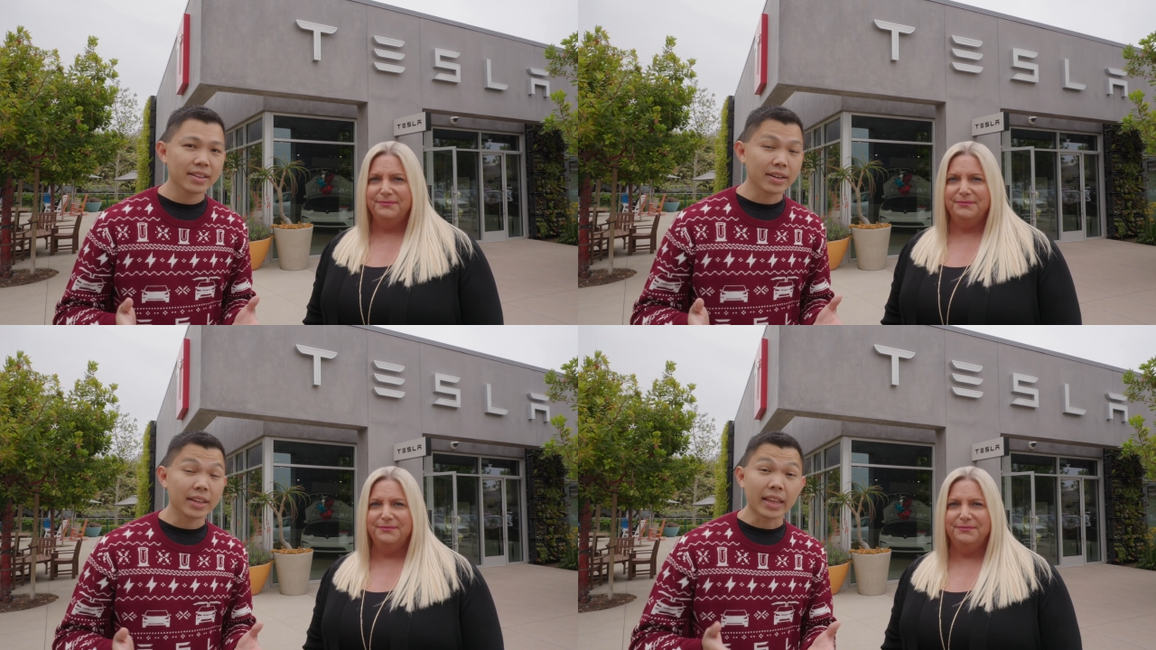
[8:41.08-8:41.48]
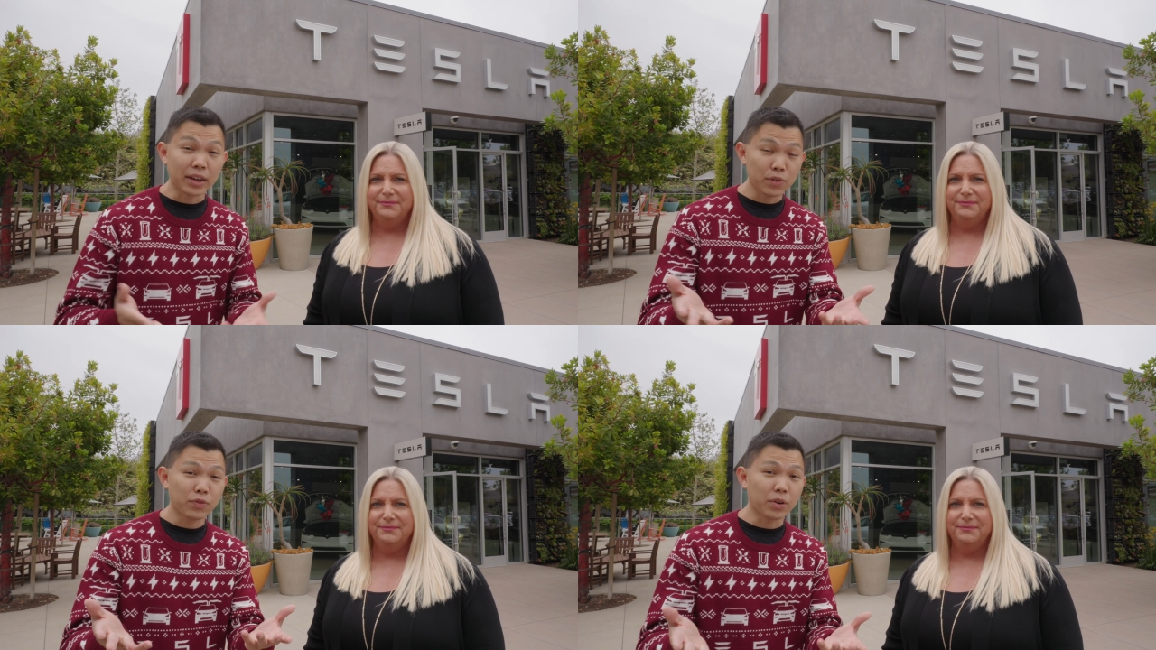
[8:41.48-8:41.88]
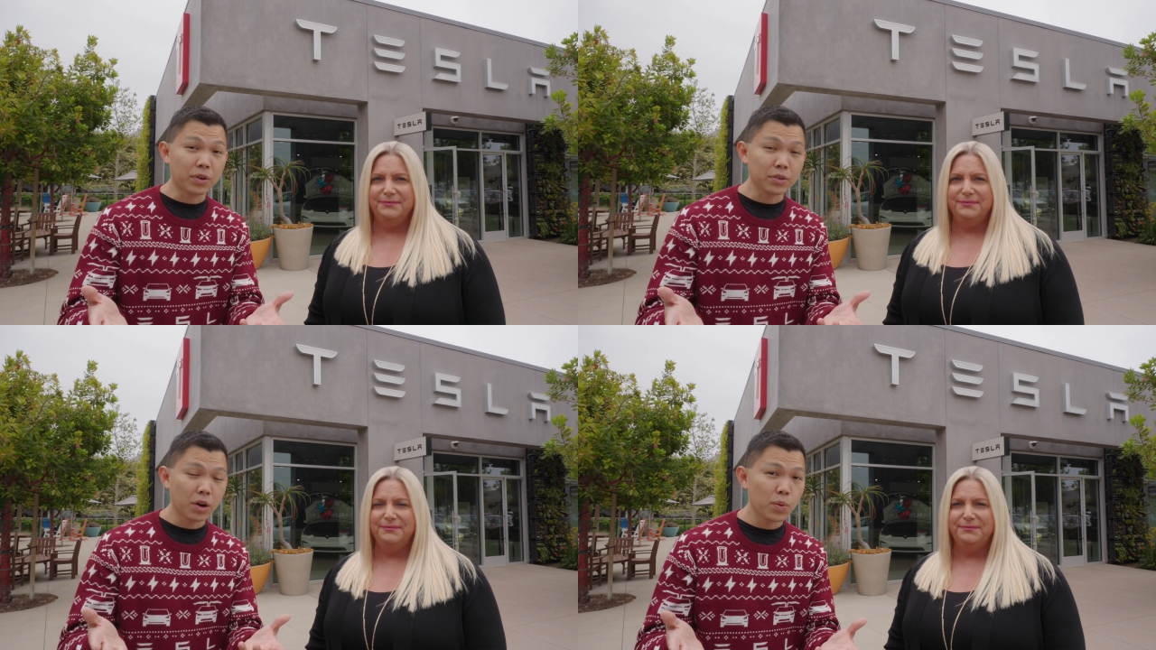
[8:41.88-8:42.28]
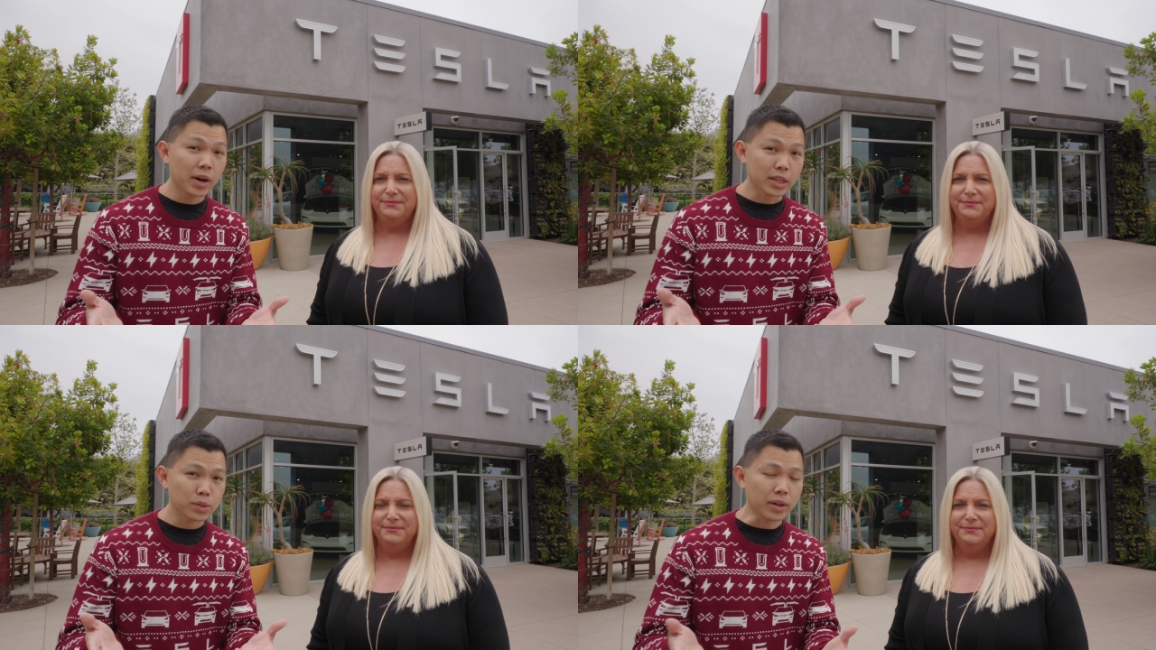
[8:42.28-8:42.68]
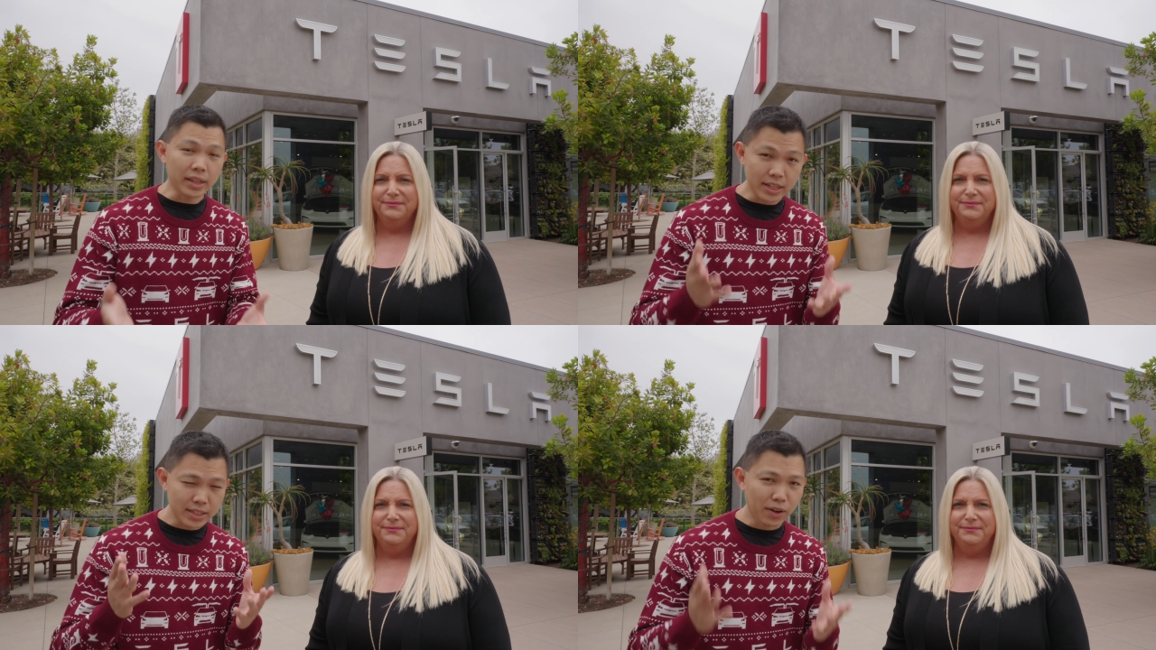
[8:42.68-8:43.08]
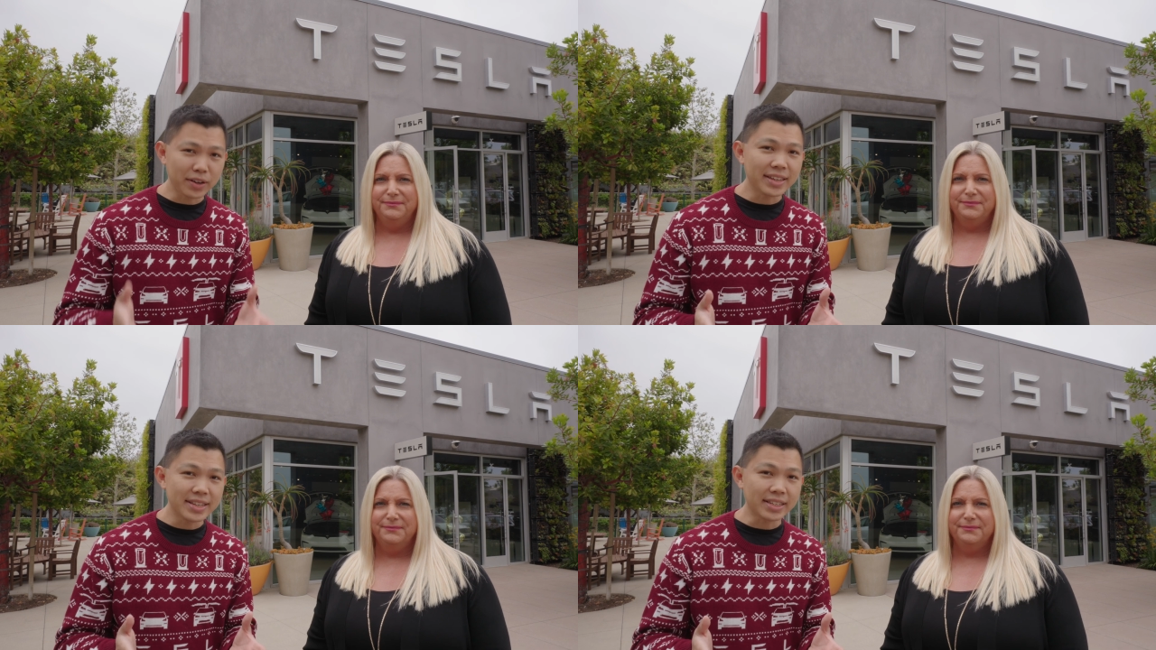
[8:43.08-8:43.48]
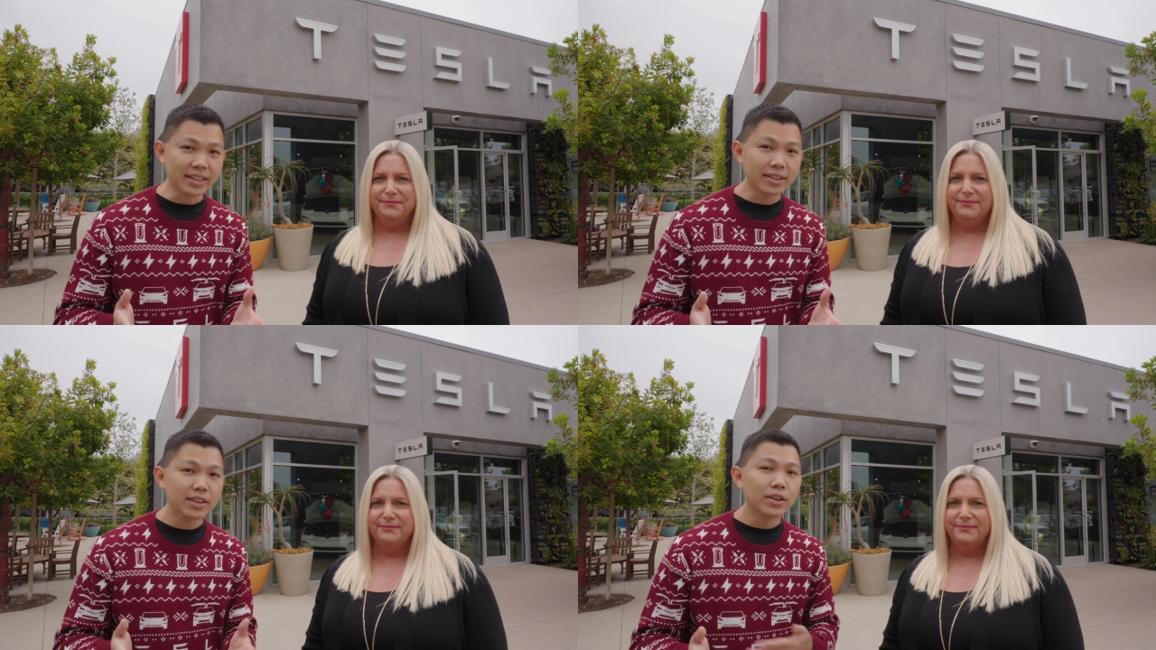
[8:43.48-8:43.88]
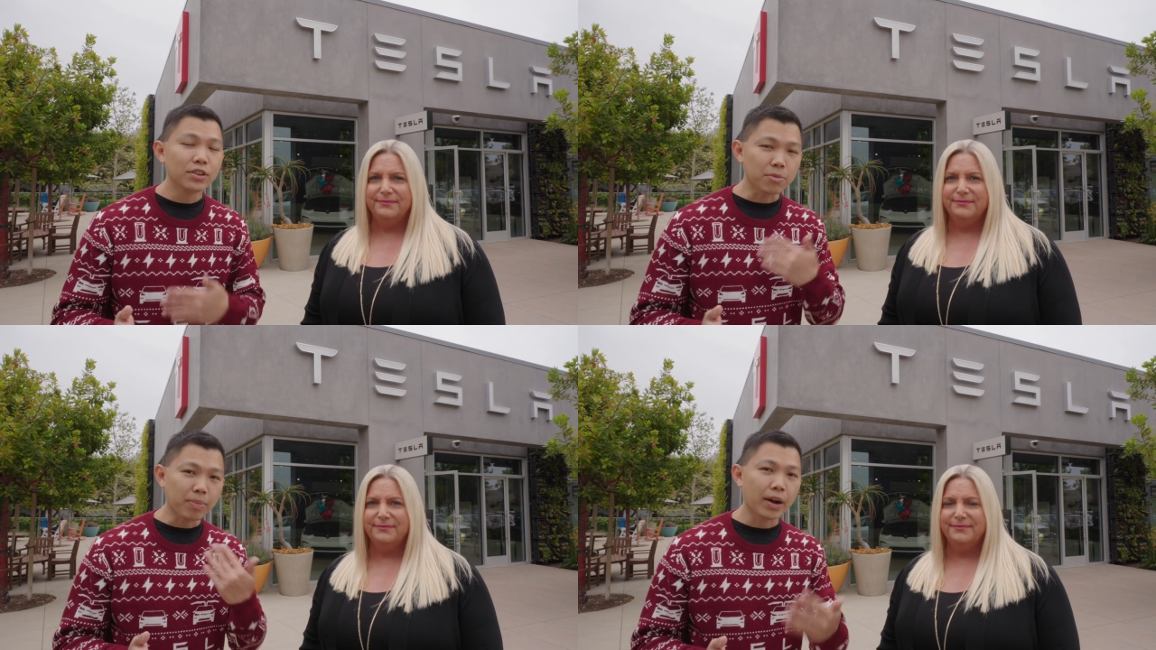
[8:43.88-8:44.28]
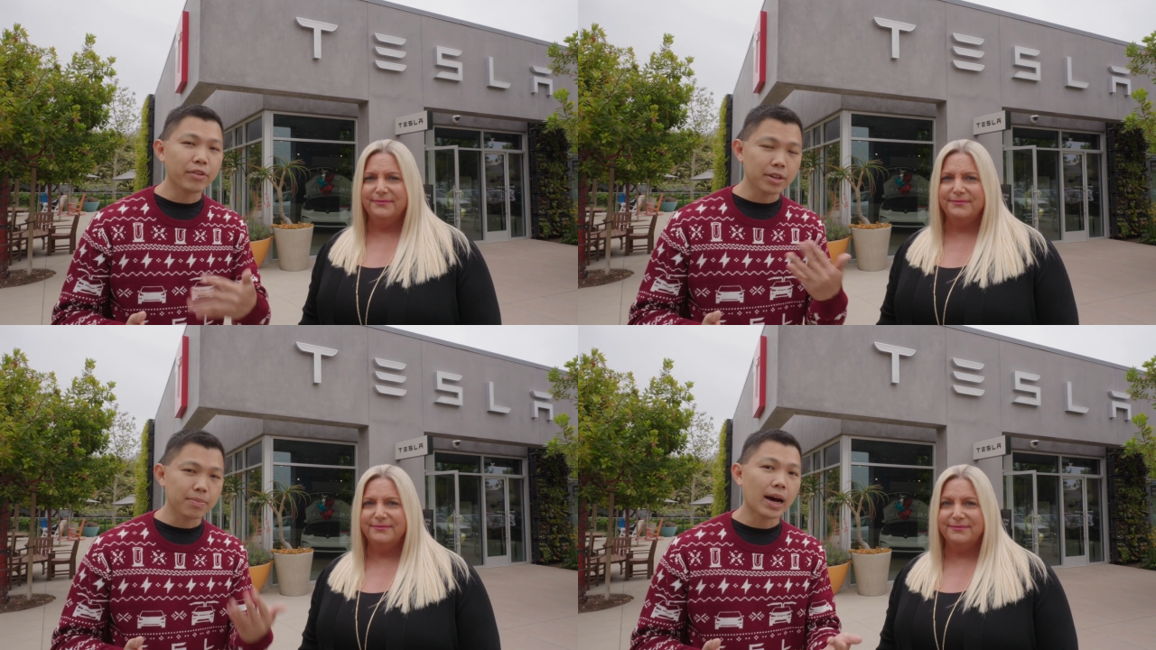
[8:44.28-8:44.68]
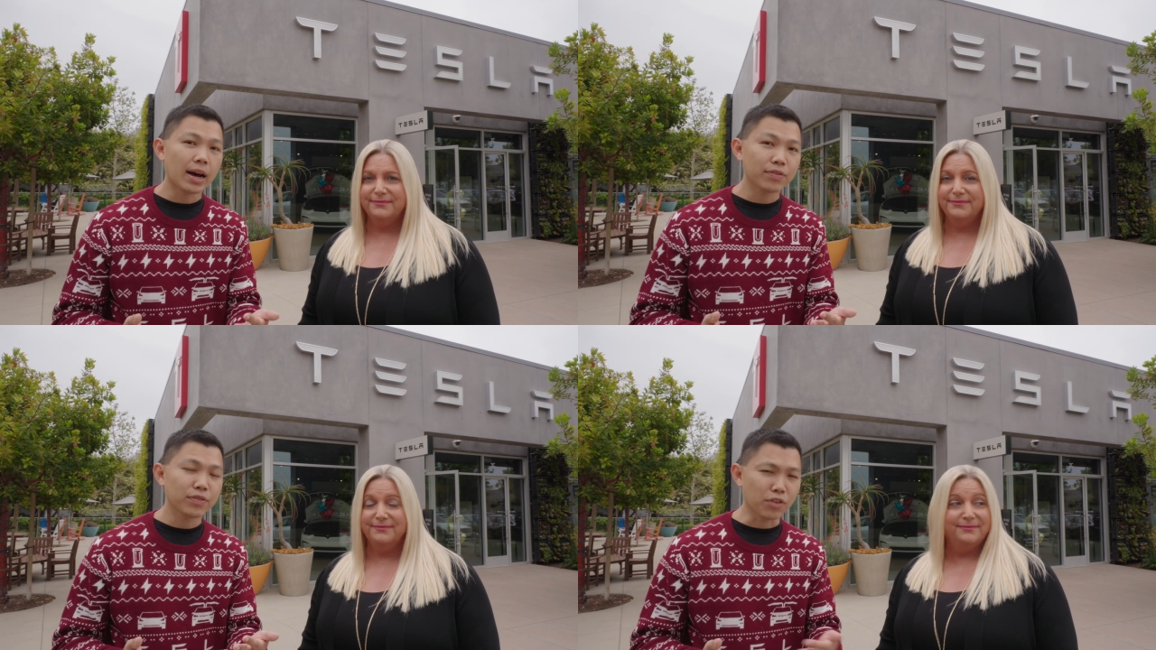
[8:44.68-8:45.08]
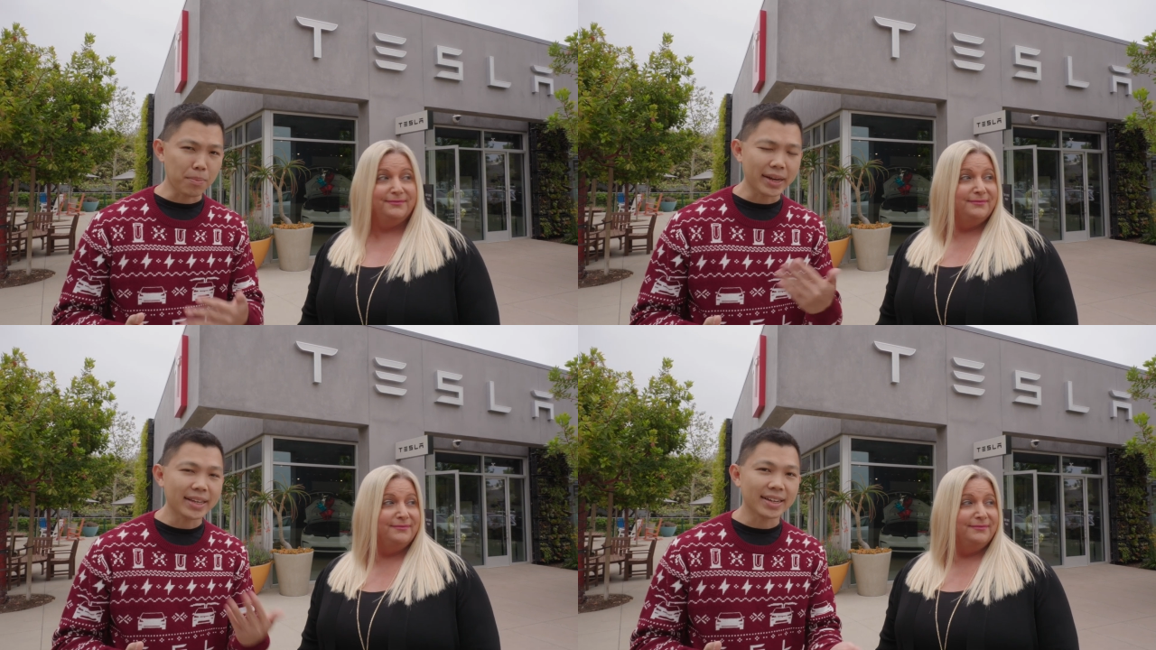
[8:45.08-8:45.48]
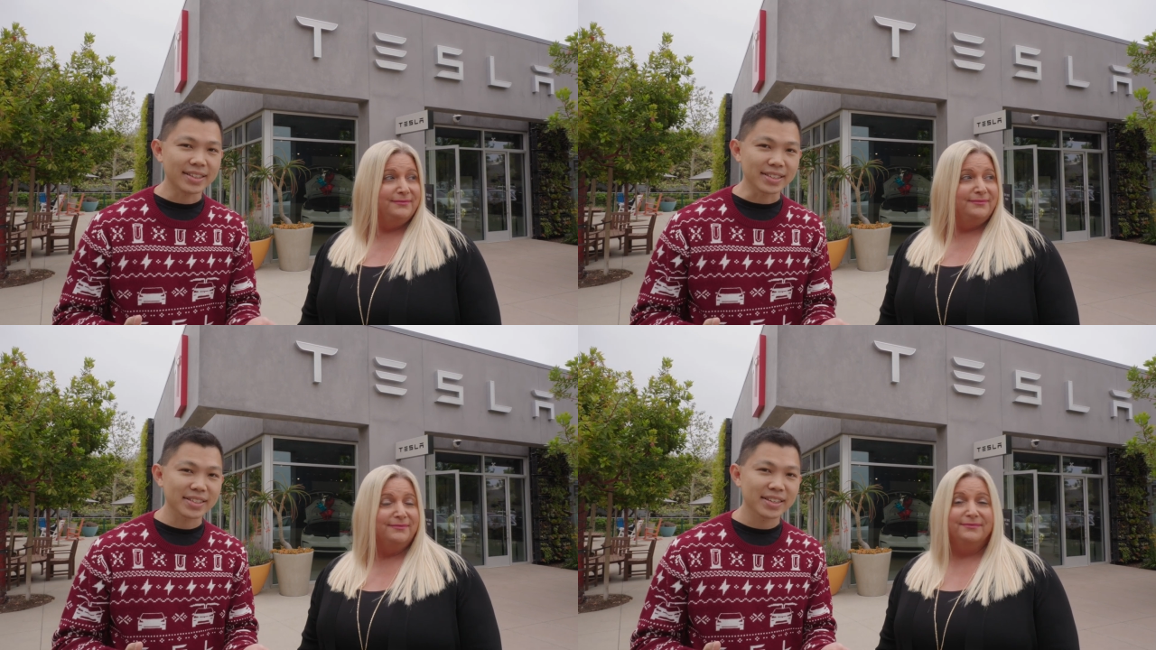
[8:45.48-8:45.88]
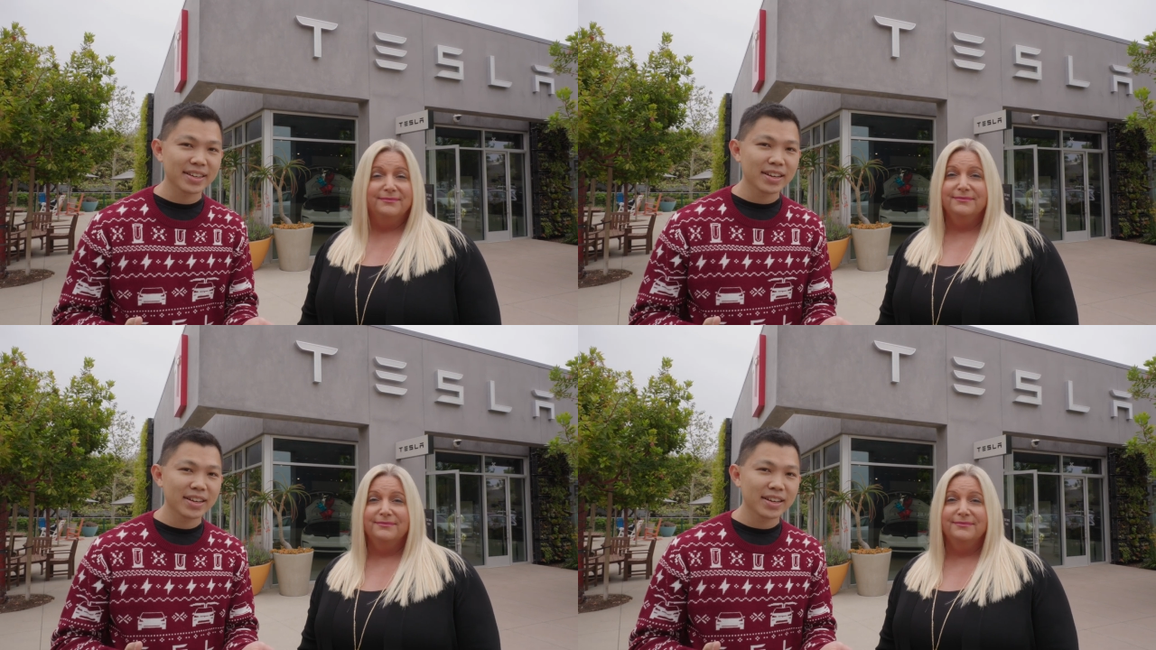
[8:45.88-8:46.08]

Speaker 1: okay, thank you for your work as well. It is not easy you're pioneering the path for many others.